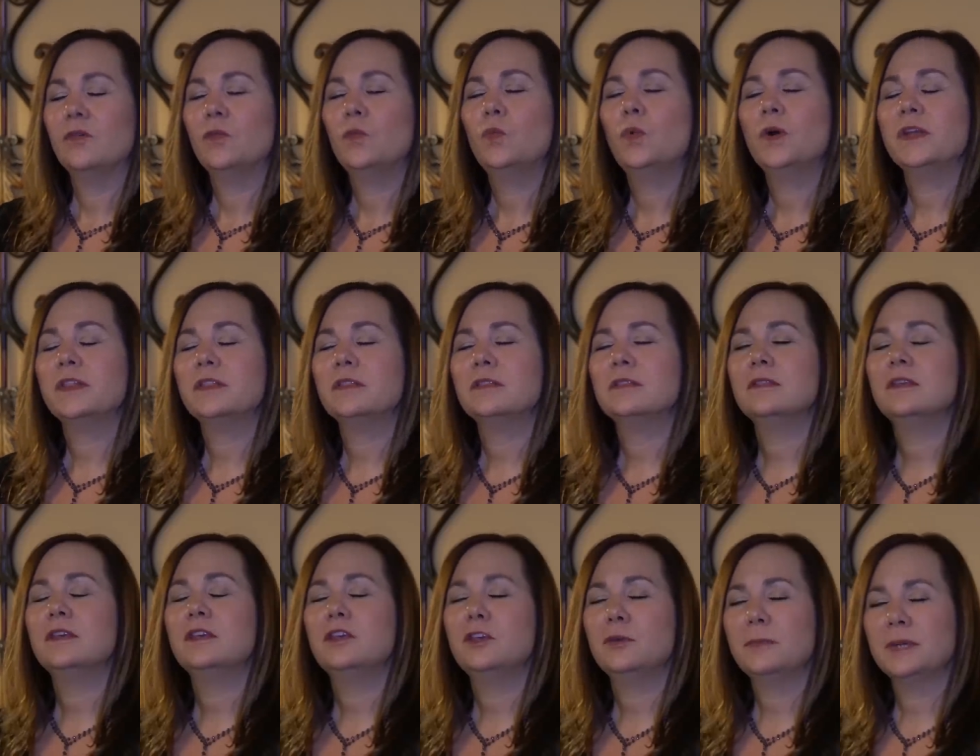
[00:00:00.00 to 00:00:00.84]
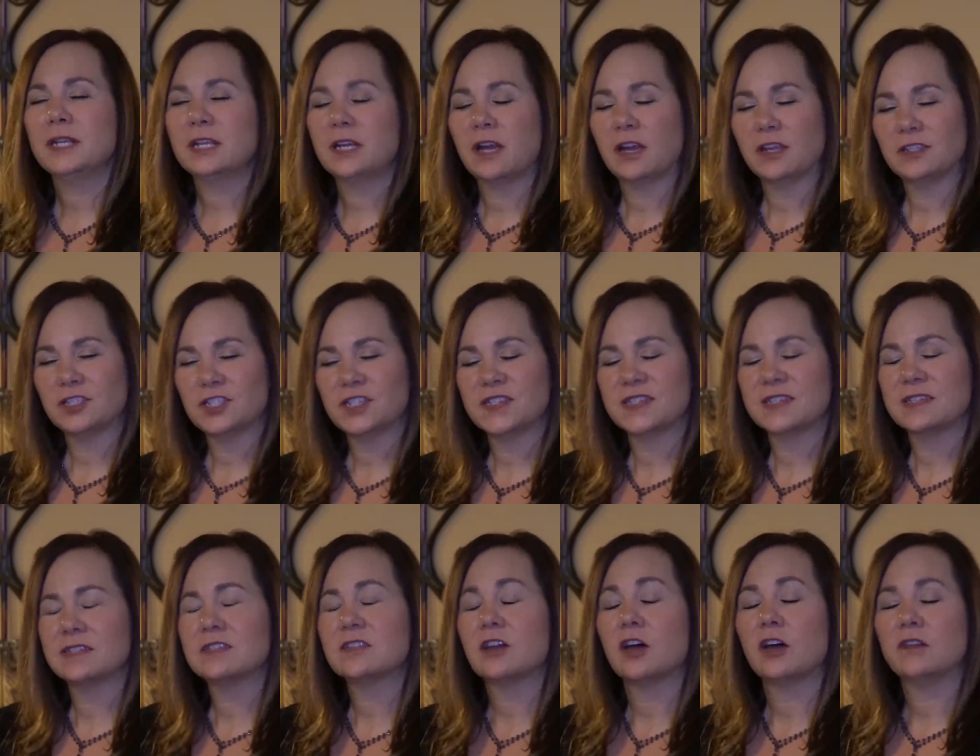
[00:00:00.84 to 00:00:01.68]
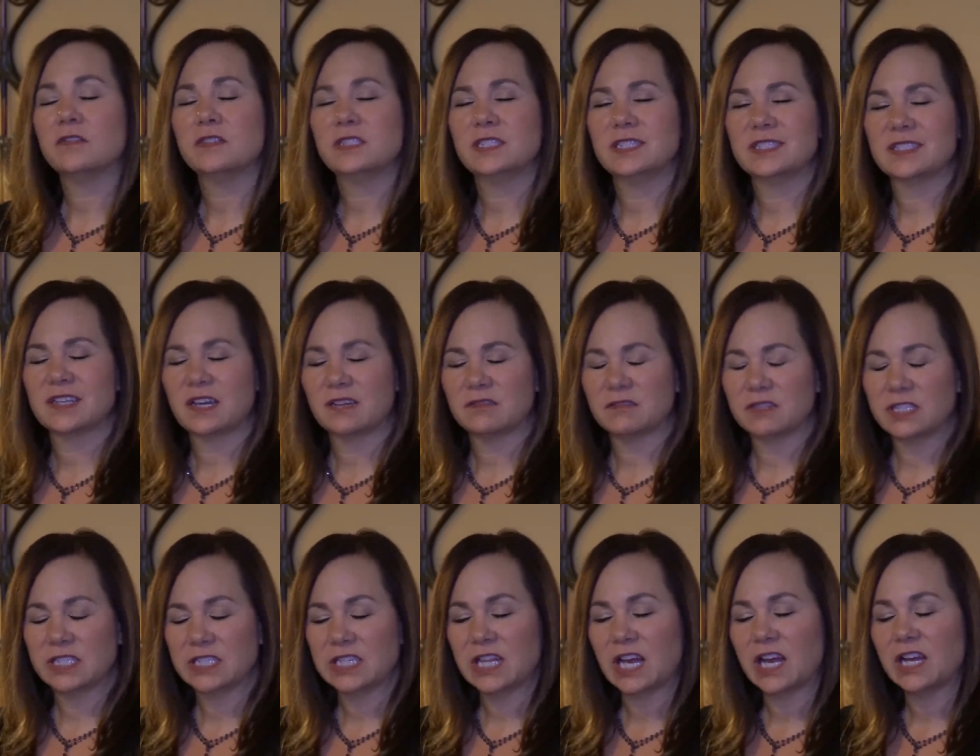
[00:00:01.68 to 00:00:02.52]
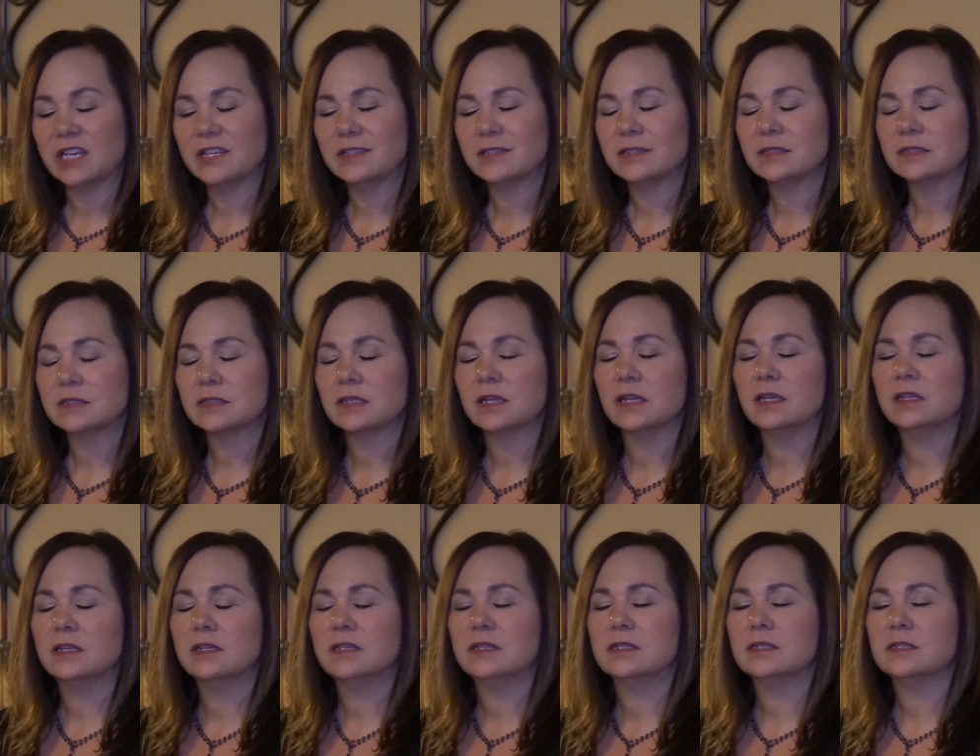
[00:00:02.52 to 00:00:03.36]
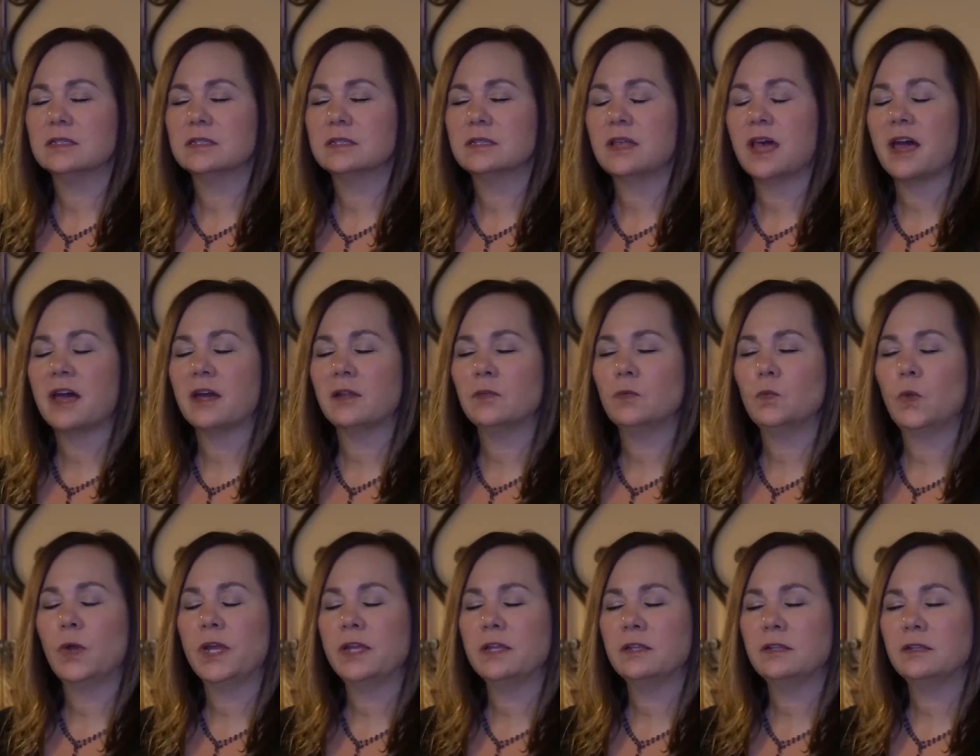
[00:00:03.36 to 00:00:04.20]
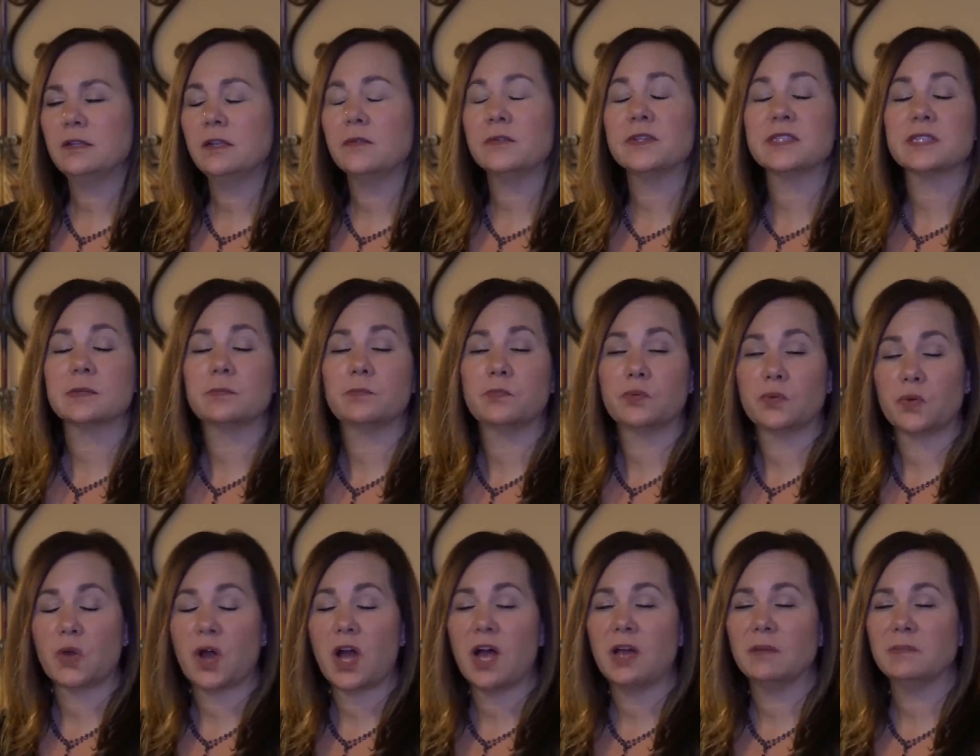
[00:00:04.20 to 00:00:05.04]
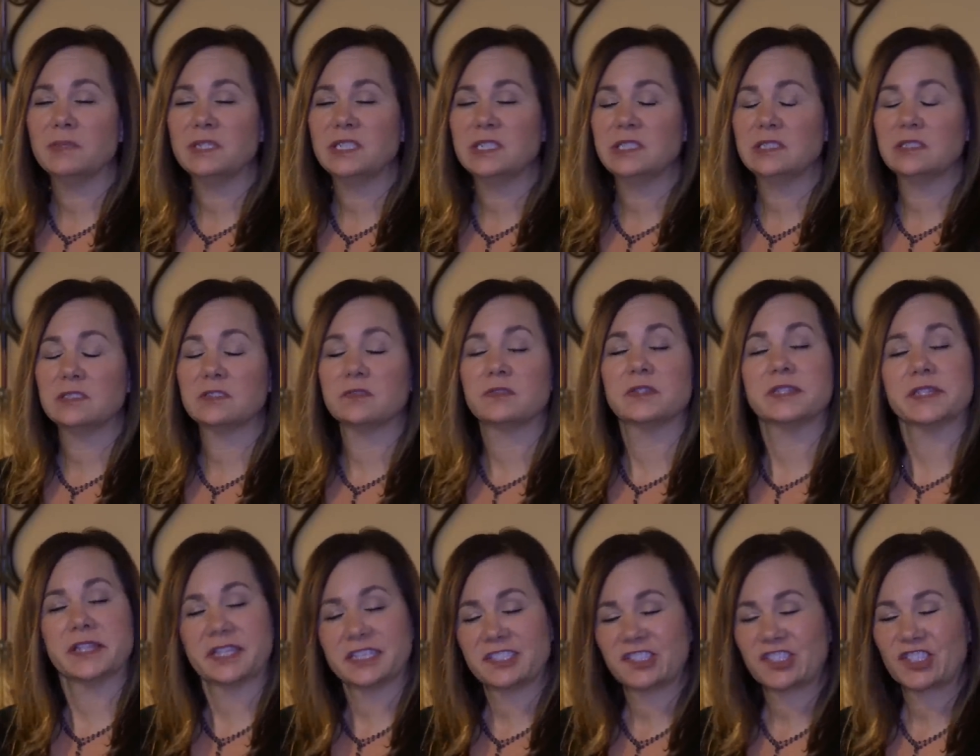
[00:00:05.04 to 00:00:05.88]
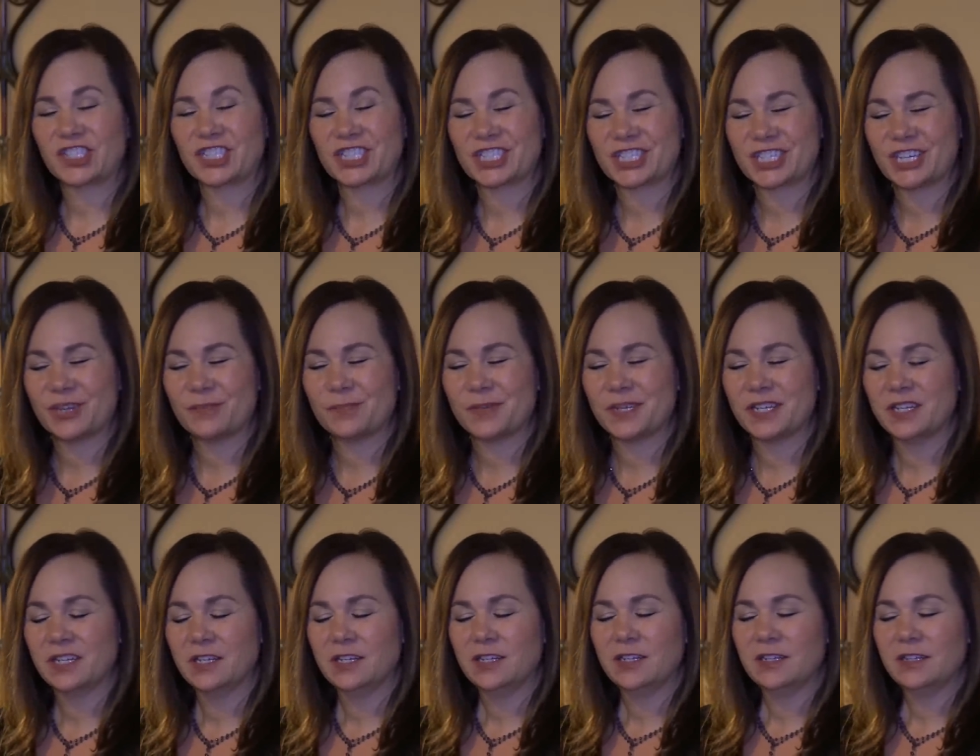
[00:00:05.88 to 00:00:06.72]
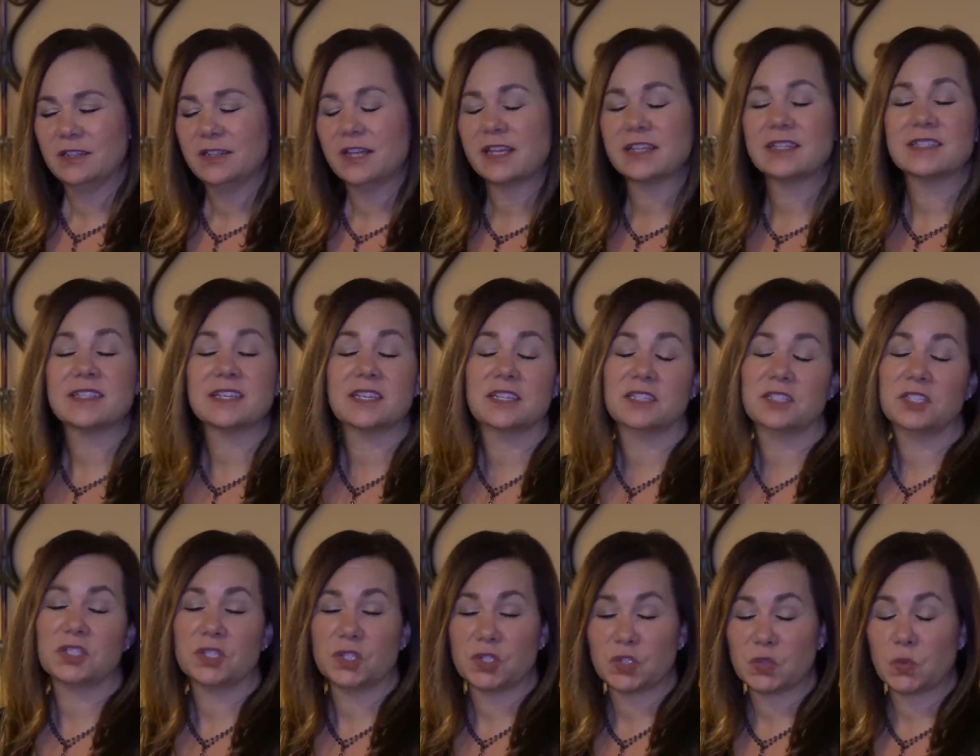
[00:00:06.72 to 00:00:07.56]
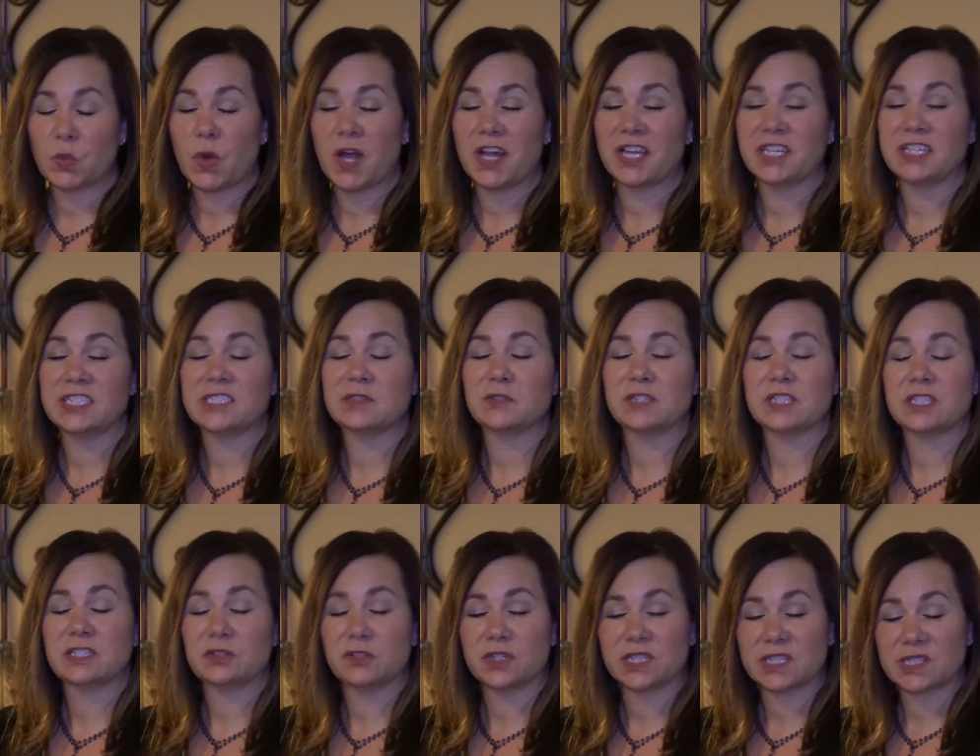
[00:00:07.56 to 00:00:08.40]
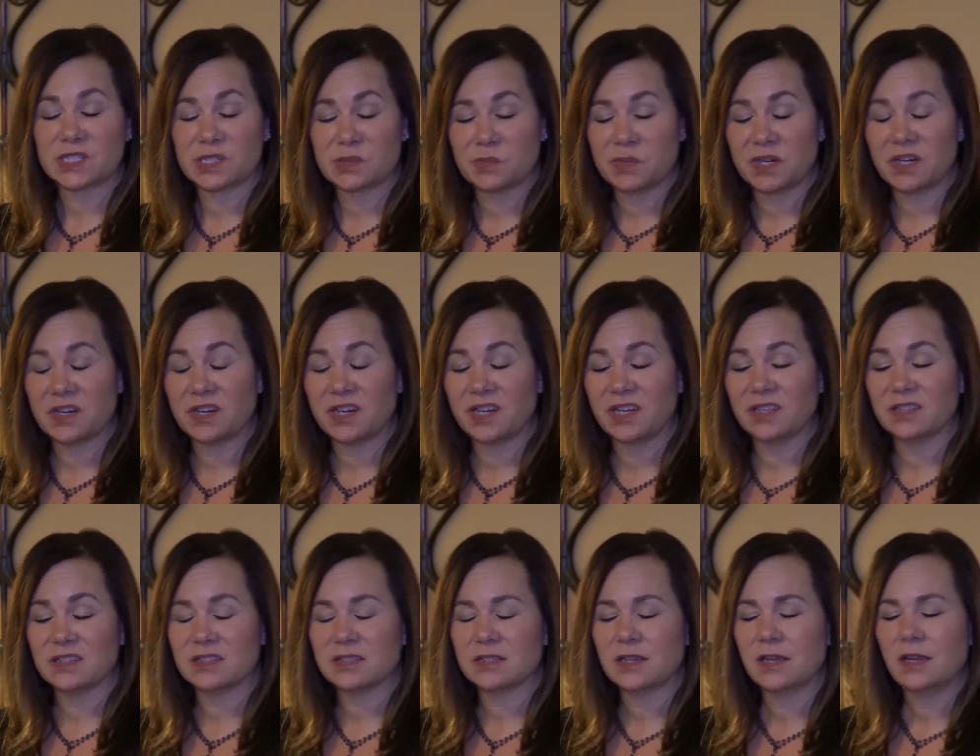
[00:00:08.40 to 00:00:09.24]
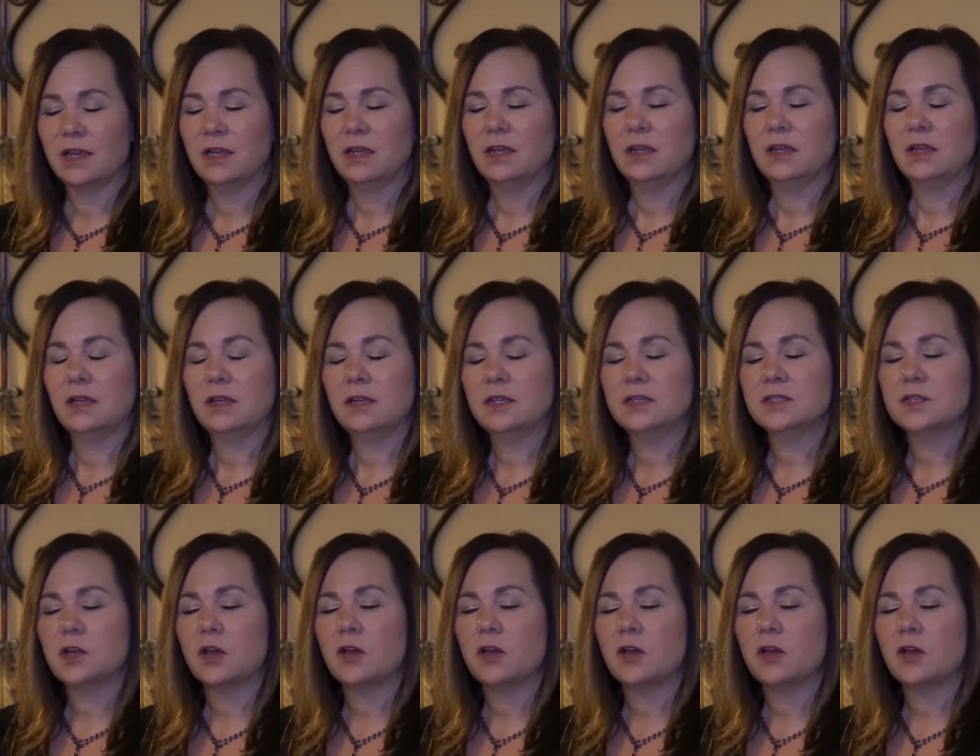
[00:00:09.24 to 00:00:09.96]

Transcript: What the human consciousness often does not realize is that when there is a prominent relationship that is intertwined with your experience, it is